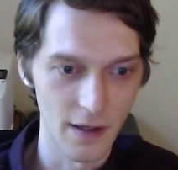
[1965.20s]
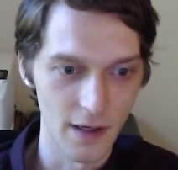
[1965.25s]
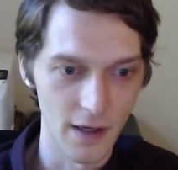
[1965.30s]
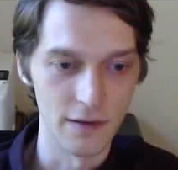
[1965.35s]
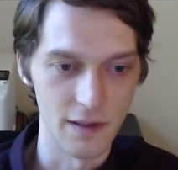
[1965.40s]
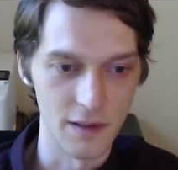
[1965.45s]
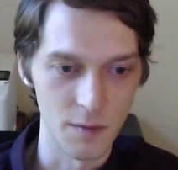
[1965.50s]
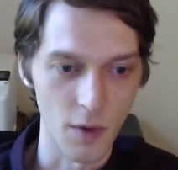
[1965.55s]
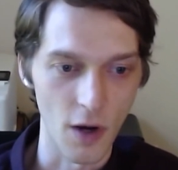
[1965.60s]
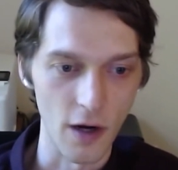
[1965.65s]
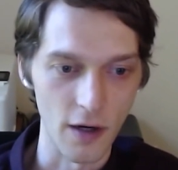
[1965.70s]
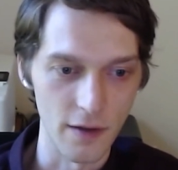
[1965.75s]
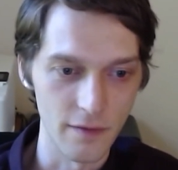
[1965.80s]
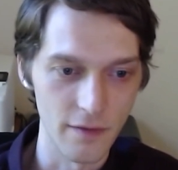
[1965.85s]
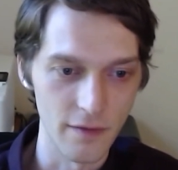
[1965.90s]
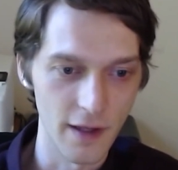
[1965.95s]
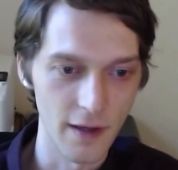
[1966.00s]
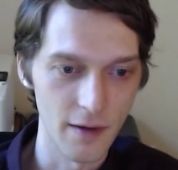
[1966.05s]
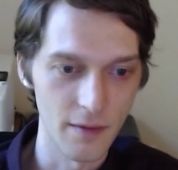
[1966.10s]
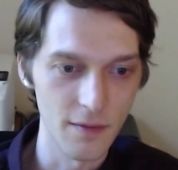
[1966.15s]
bundled as
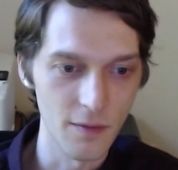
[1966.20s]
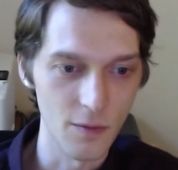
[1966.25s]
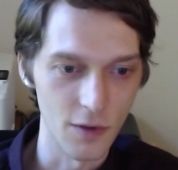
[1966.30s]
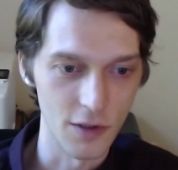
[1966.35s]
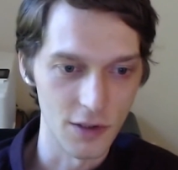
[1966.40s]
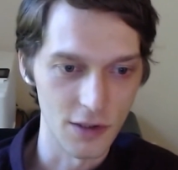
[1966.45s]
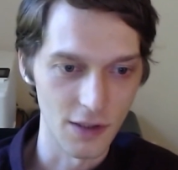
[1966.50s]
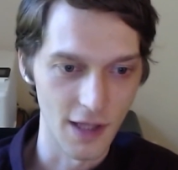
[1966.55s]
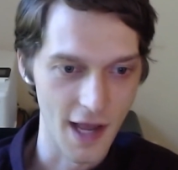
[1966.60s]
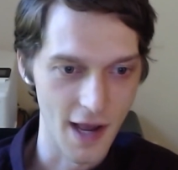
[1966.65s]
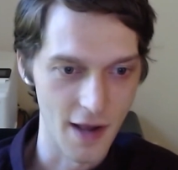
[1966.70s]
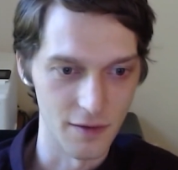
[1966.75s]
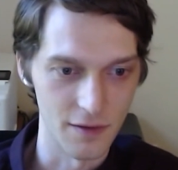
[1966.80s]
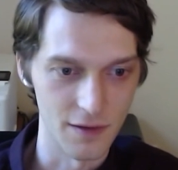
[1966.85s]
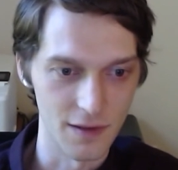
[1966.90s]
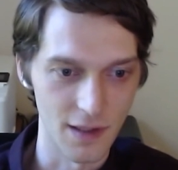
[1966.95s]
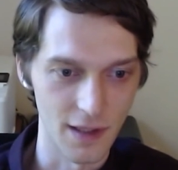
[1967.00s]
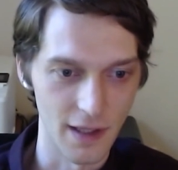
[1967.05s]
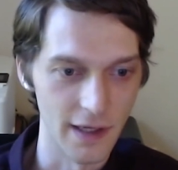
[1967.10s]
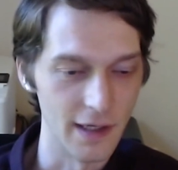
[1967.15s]
part of them, which
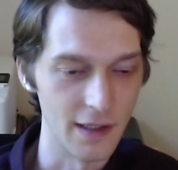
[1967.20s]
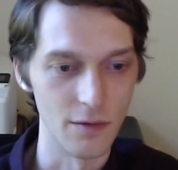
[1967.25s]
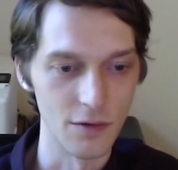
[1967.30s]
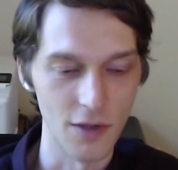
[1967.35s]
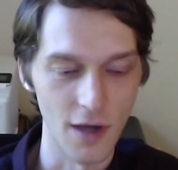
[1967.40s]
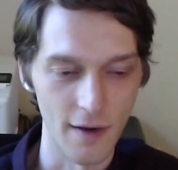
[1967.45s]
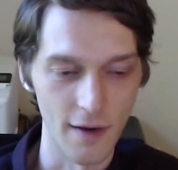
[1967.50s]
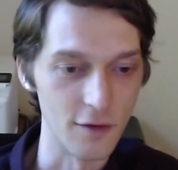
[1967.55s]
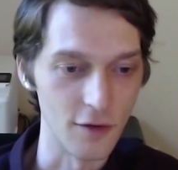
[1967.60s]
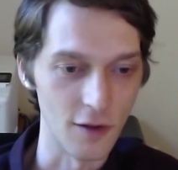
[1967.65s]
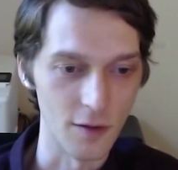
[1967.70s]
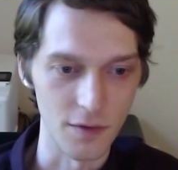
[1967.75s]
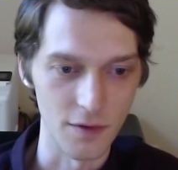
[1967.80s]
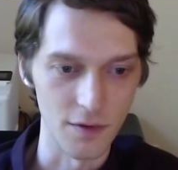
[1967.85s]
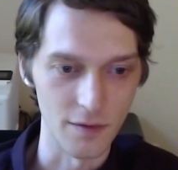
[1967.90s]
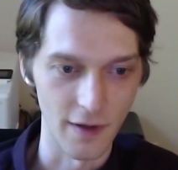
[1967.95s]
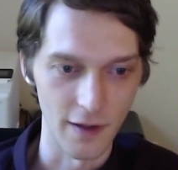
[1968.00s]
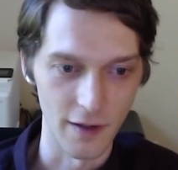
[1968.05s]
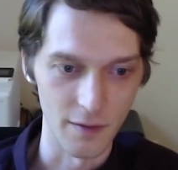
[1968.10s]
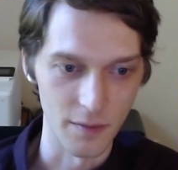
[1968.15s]
allows,
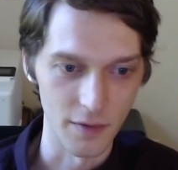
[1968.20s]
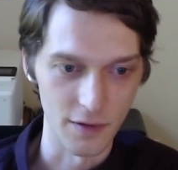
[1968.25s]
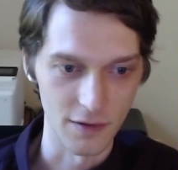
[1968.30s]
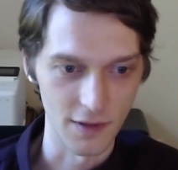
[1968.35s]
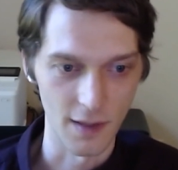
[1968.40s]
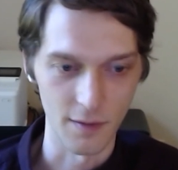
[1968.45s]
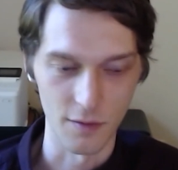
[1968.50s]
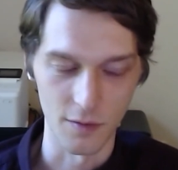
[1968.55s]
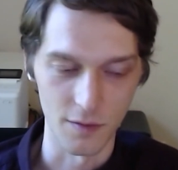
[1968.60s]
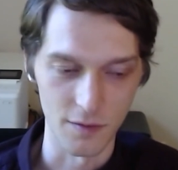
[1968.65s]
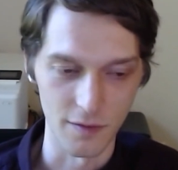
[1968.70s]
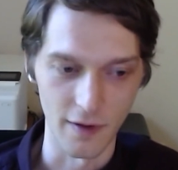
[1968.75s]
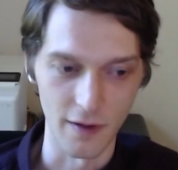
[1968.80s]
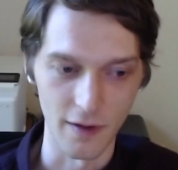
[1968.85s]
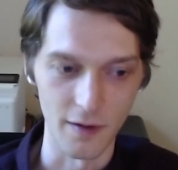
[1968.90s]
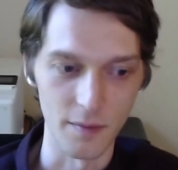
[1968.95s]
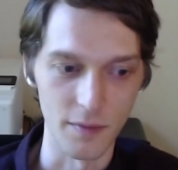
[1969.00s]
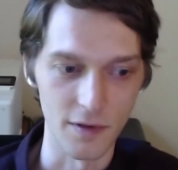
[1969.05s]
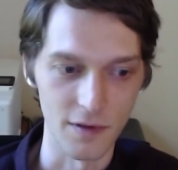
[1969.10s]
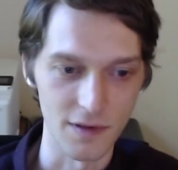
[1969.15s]
JavaScript developers, TypeScript
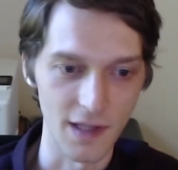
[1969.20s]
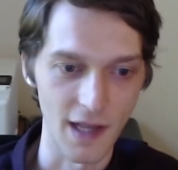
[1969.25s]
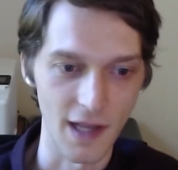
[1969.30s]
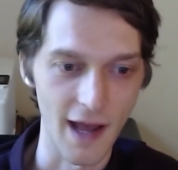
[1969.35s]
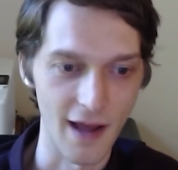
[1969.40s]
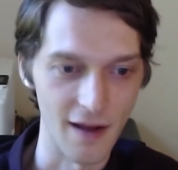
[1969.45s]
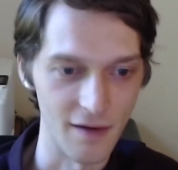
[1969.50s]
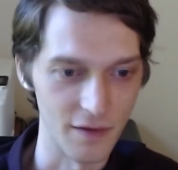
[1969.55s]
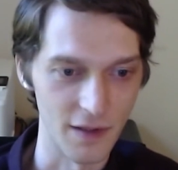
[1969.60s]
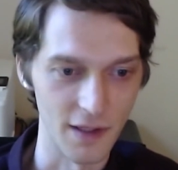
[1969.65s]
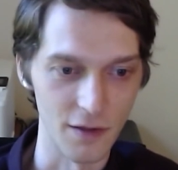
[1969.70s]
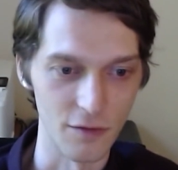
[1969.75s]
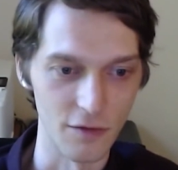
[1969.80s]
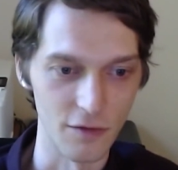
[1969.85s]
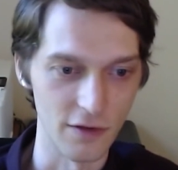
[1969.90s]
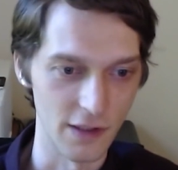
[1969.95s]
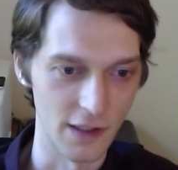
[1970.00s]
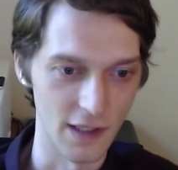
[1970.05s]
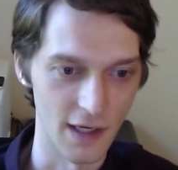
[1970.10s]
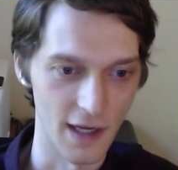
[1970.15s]
developers to have
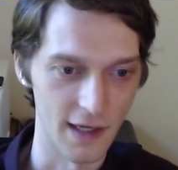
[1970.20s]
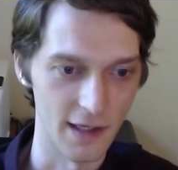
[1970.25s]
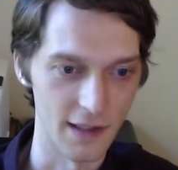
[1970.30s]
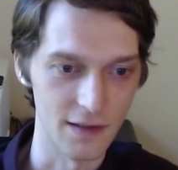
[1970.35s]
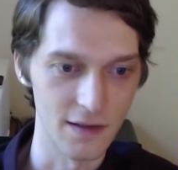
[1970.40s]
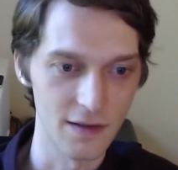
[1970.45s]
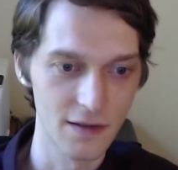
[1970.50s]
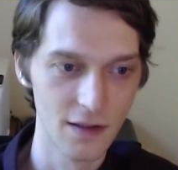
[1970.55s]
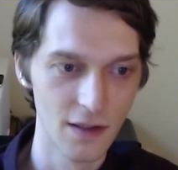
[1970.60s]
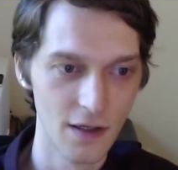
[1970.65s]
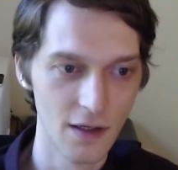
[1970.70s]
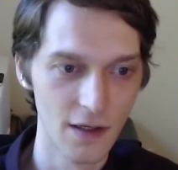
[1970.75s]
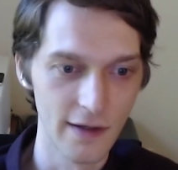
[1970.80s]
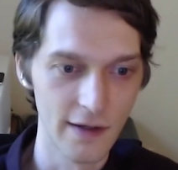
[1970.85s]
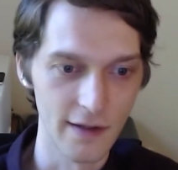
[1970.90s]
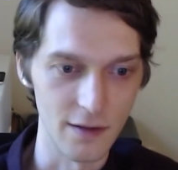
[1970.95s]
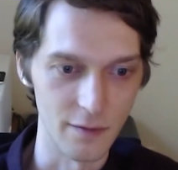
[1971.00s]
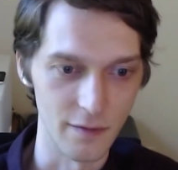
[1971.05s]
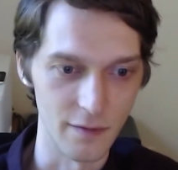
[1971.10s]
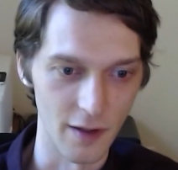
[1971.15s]
like really nice
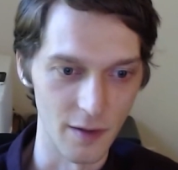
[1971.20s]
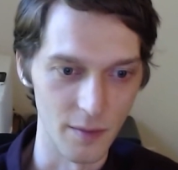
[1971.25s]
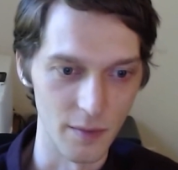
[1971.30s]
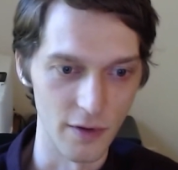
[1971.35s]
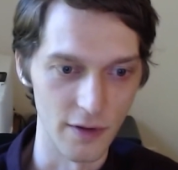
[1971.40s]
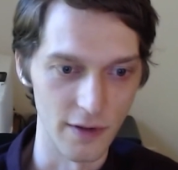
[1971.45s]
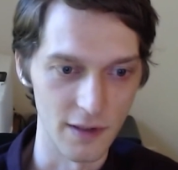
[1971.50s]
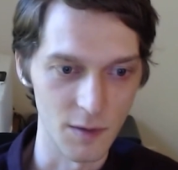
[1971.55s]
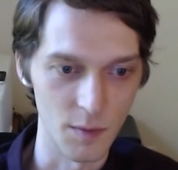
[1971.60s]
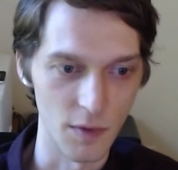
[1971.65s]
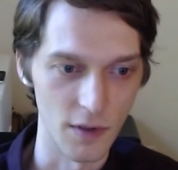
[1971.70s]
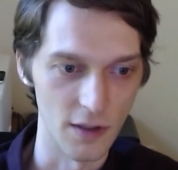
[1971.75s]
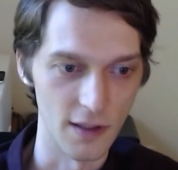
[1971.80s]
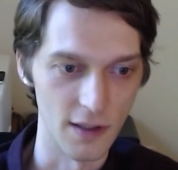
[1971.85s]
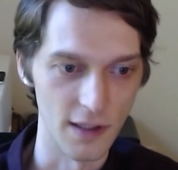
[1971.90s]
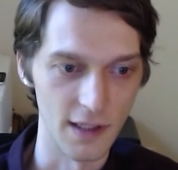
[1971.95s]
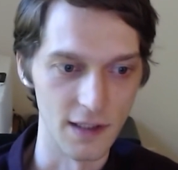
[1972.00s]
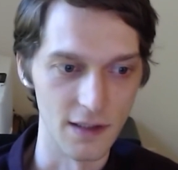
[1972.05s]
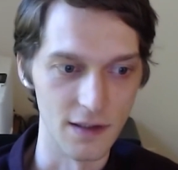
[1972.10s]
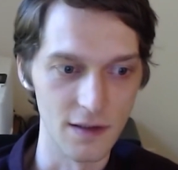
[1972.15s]
developer
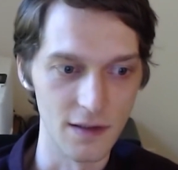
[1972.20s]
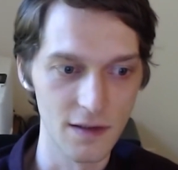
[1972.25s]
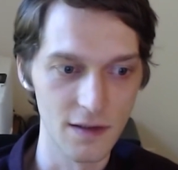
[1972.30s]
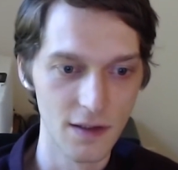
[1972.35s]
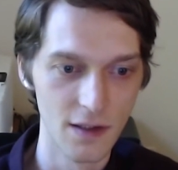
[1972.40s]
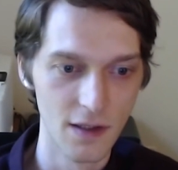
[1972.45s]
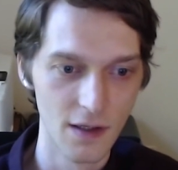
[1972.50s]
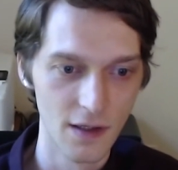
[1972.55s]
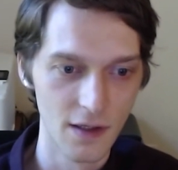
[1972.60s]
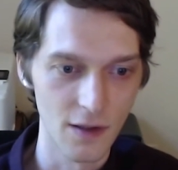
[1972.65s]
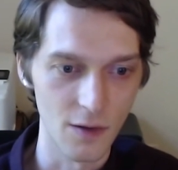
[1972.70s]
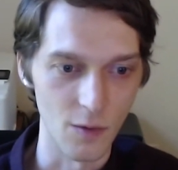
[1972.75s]
experience